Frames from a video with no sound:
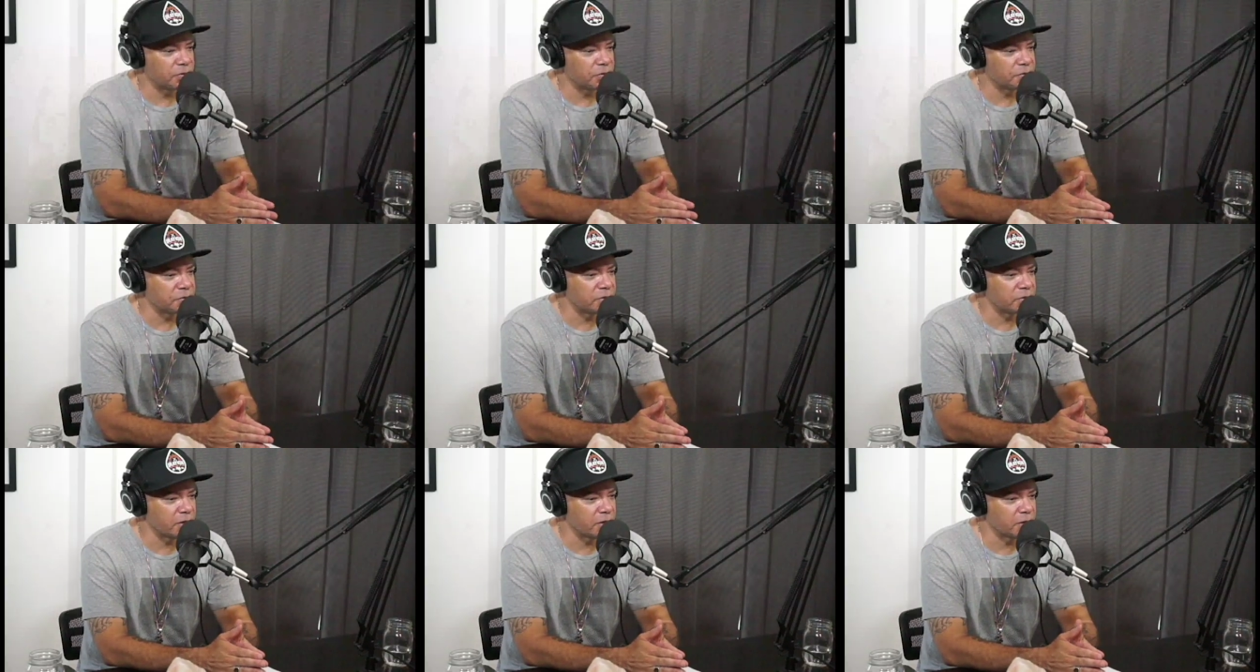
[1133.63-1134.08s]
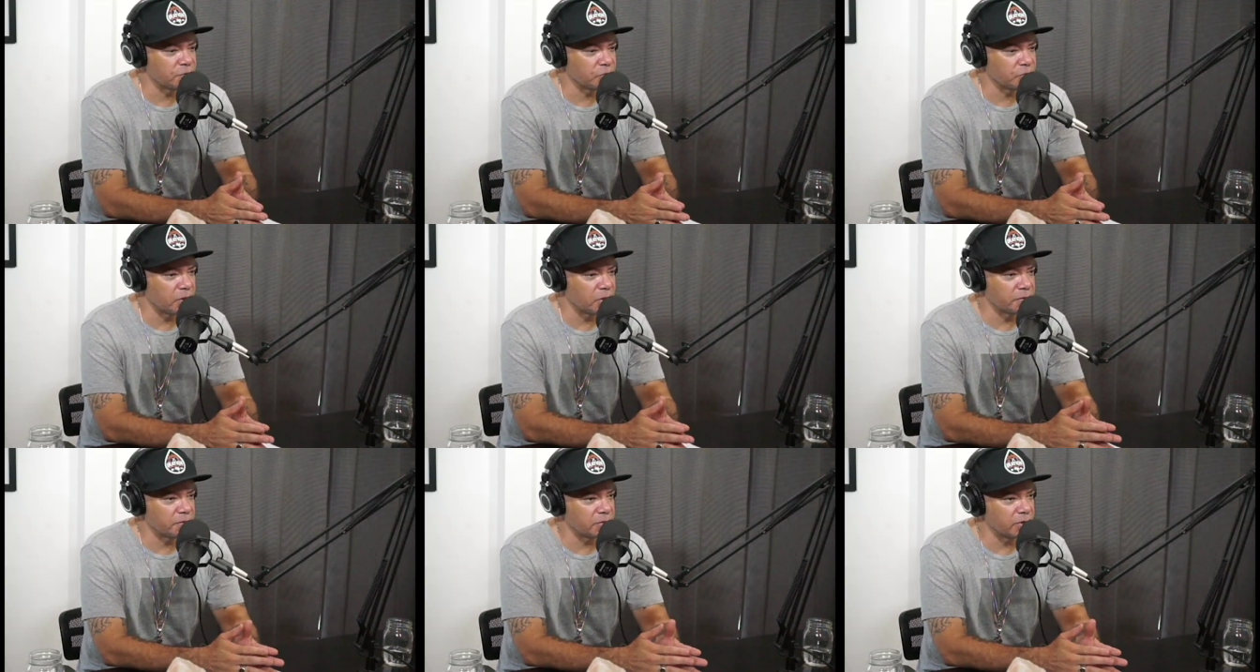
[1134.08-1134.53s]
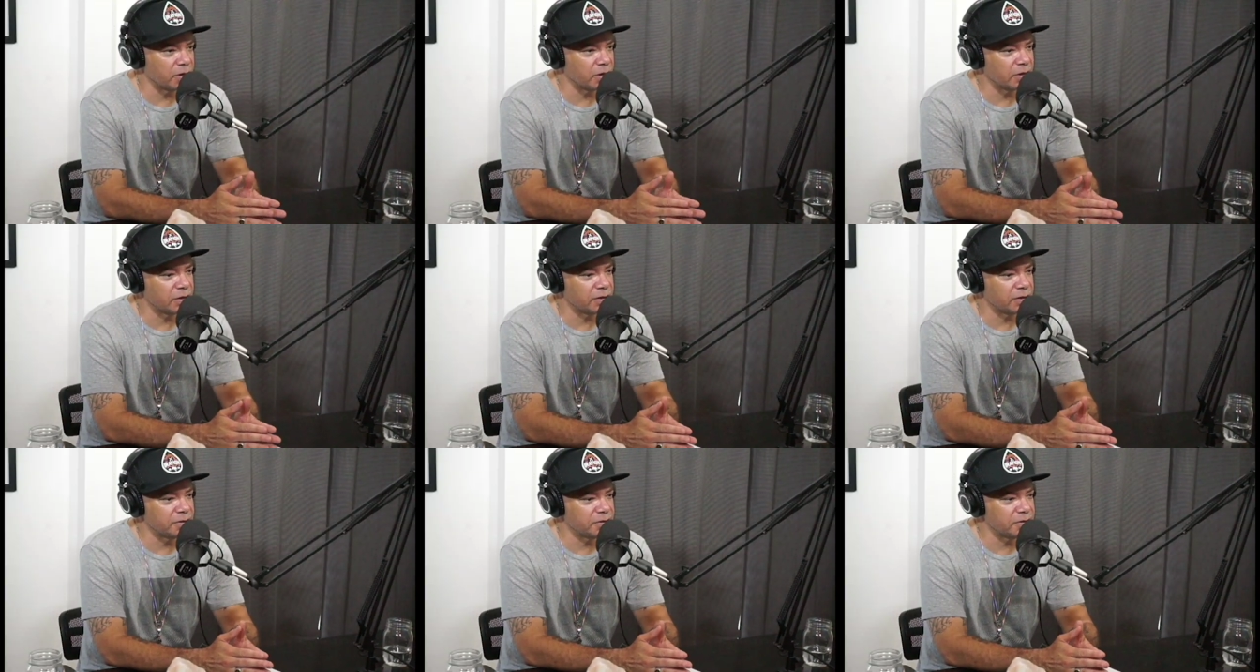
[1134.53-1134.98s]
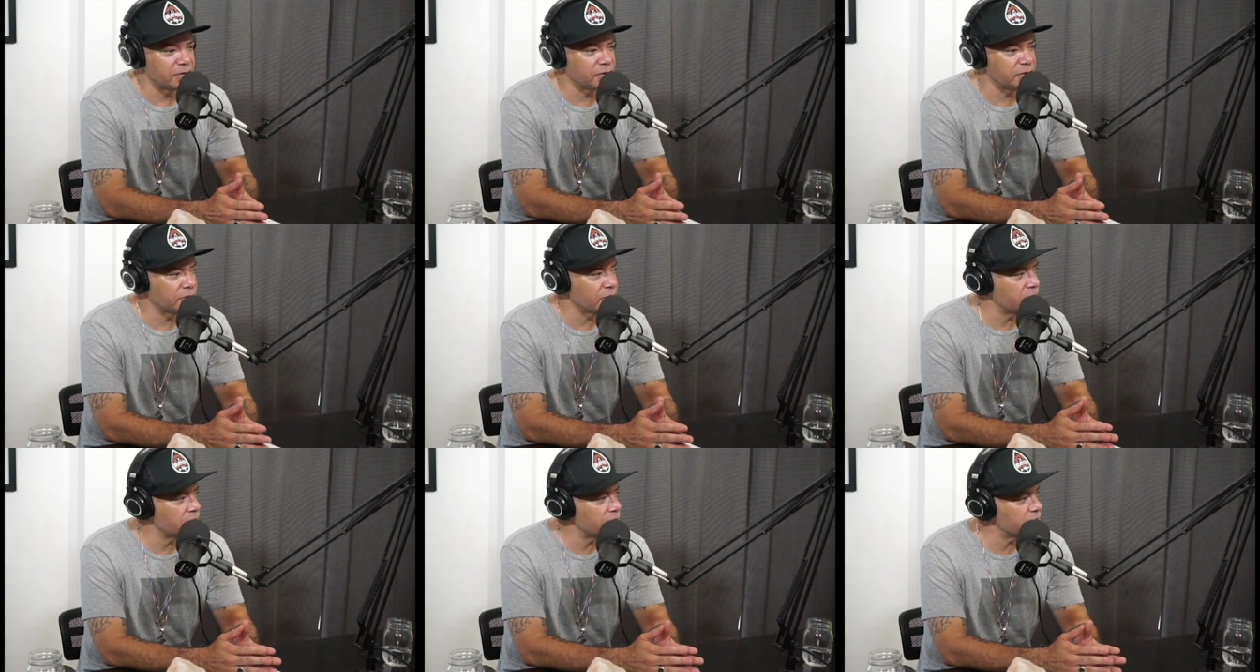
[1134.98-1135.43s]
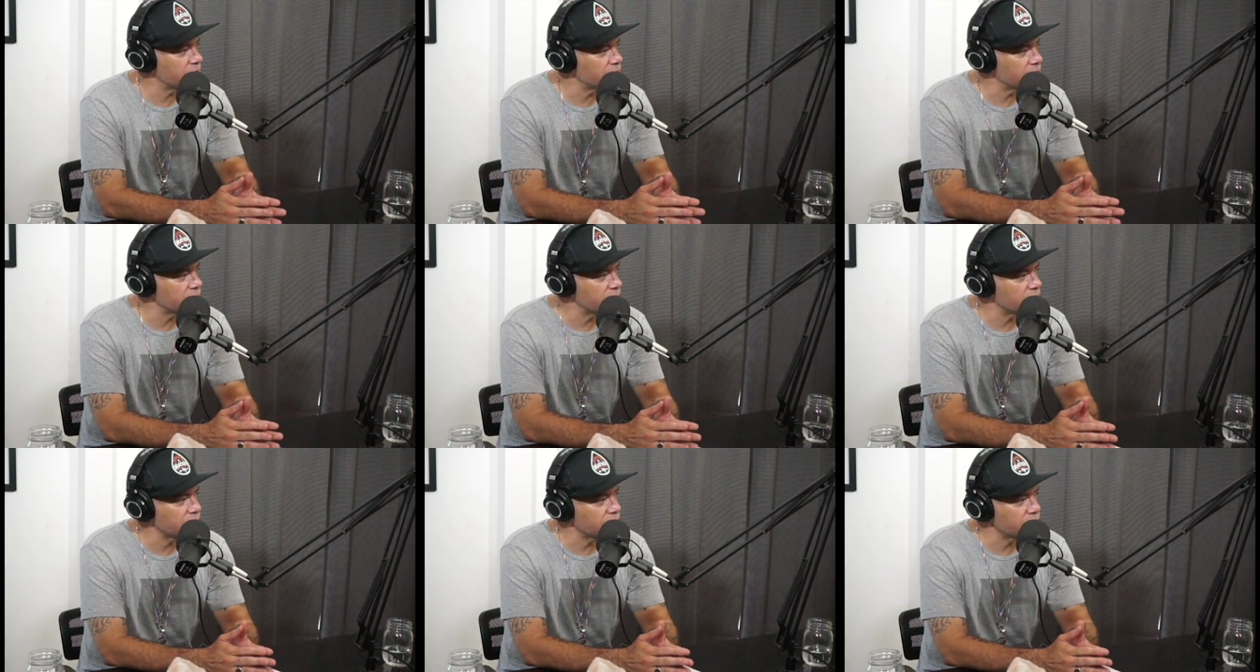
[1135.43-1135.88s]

was times where I was like, "Is he crazy, or is there